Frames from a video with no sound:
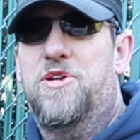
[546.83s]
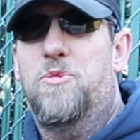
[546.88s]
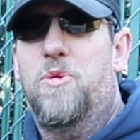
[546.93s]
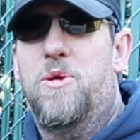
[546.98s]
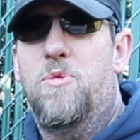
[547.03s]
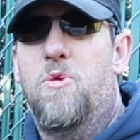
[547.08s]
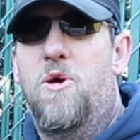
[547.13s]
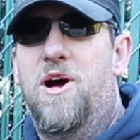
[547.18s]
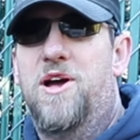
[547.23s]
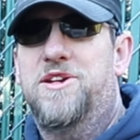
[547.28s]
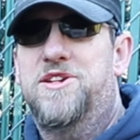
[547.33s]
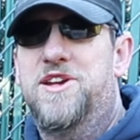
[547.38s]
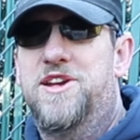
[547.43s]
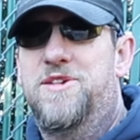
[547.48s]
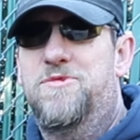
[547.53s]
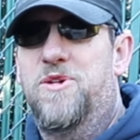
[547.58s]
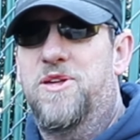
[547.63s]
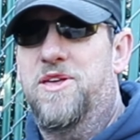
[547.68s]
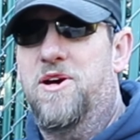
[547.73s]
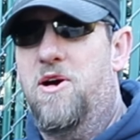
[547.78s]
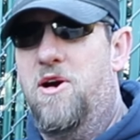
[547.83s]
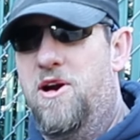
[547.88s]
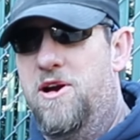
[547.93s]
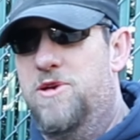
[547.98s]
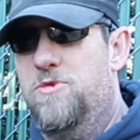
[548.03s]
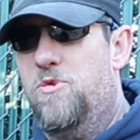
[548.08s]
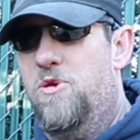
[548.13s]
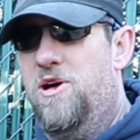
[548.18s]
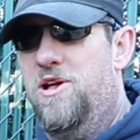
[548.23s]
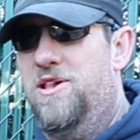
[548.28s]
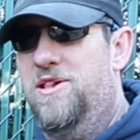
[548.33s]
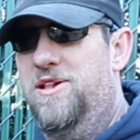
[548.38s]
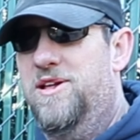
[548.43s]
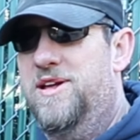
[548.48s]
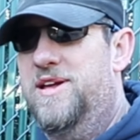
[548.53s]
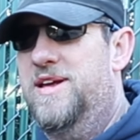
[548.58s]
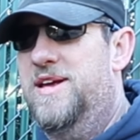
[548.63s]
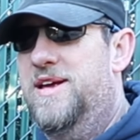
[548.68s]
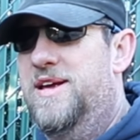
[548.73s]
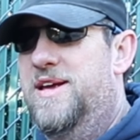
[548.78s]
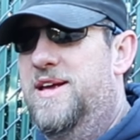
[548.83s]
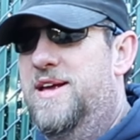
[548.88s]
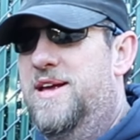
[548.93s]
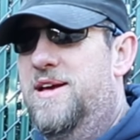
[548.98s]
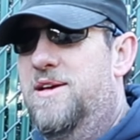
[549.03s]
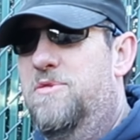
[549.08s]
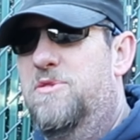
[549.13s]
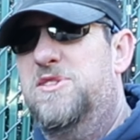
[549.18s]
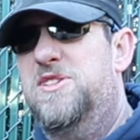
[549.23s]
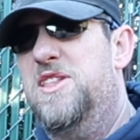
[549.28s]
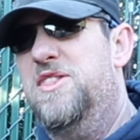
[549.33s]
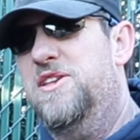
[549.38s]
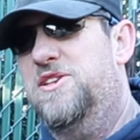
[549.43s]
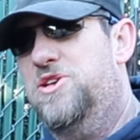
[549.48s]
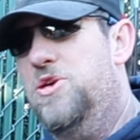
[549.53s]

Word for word: that we wanted with a hard wall was in the